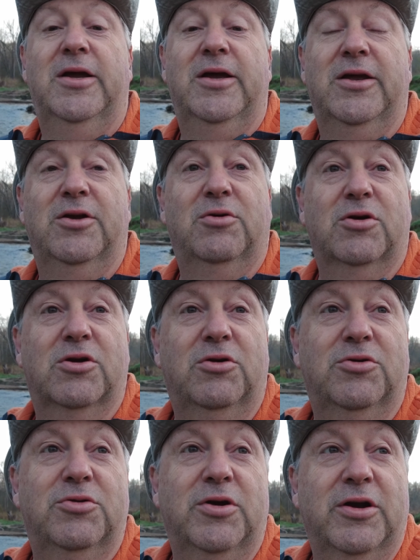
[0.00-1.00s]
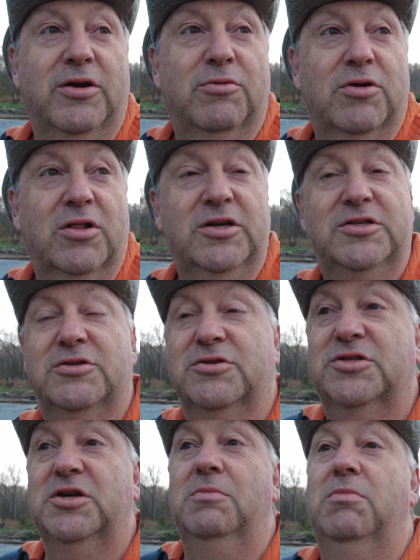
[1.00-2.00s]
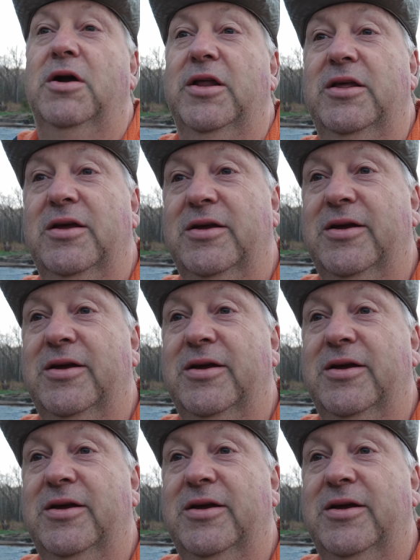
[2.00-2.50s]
You know, or go to an area where at least there's somebody.